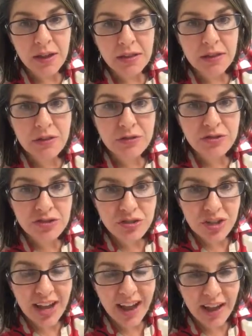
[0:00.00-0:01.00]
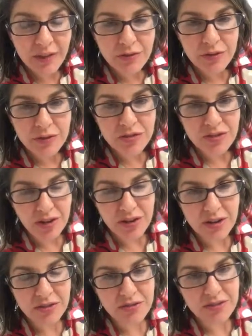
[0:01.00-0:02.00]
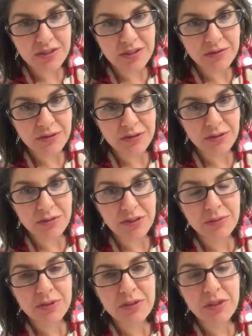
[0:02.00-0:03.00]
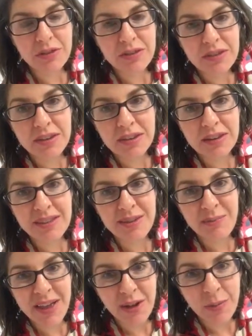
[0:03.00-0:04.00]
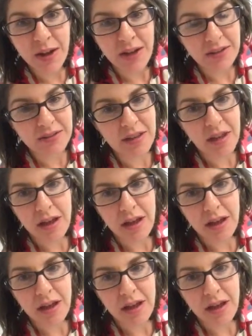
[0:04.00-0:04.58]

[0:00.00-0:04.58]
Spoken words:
then you should have your strong interest inventory results sitting in the mailbox